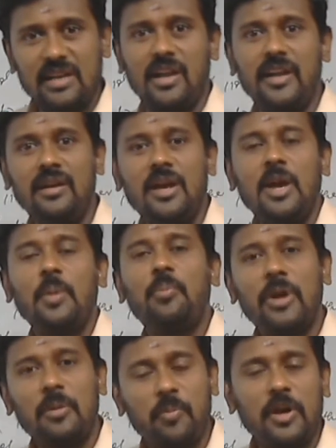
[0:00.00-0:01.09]
line
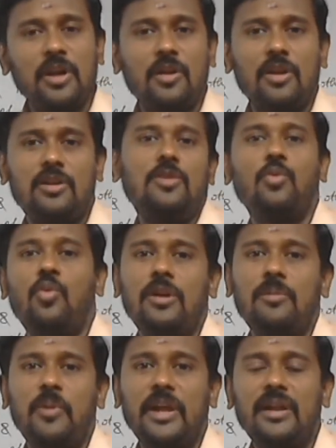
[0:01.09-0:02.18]
perpendicular to
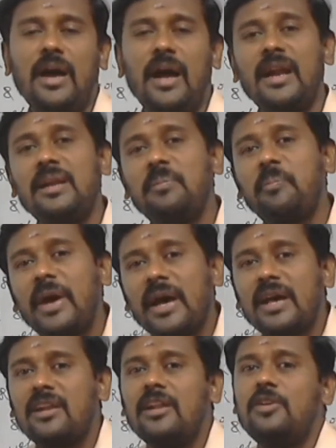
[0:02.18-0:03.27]
one plane and
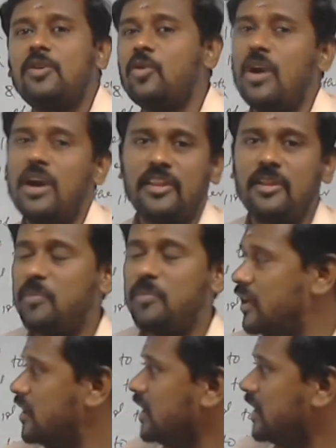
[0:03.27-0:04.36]
parallel to another
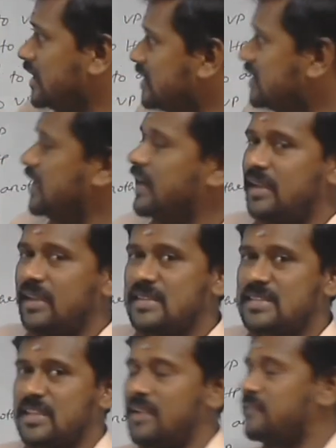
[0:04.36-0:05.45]
plane. In that
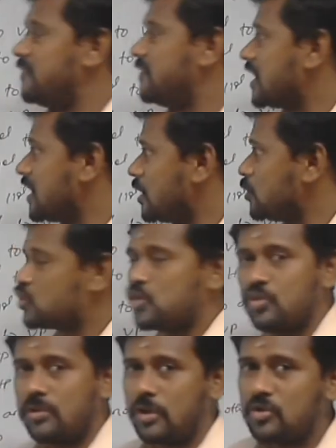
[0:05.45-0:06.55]
itself, we can have
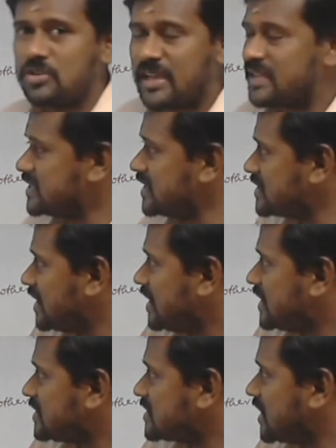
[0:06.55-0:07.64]
two choices.
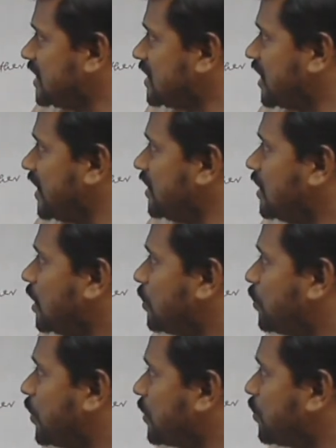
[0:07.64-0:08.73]
Straight line
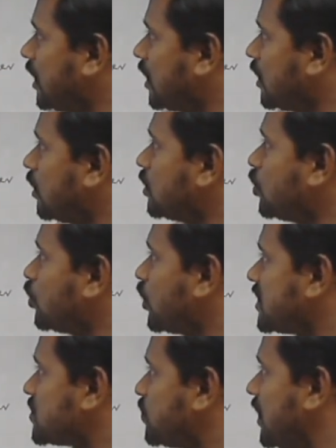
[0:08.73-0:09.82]
perpendicular to
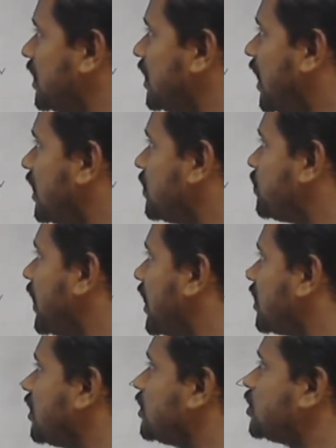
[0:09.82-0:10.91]
HP and
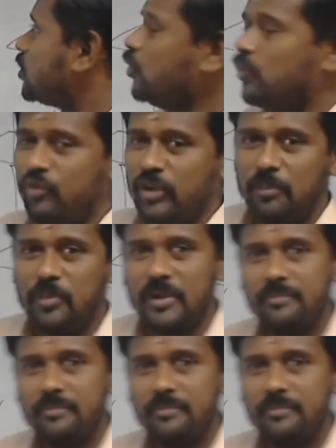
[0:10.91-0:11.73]
parallel to VP.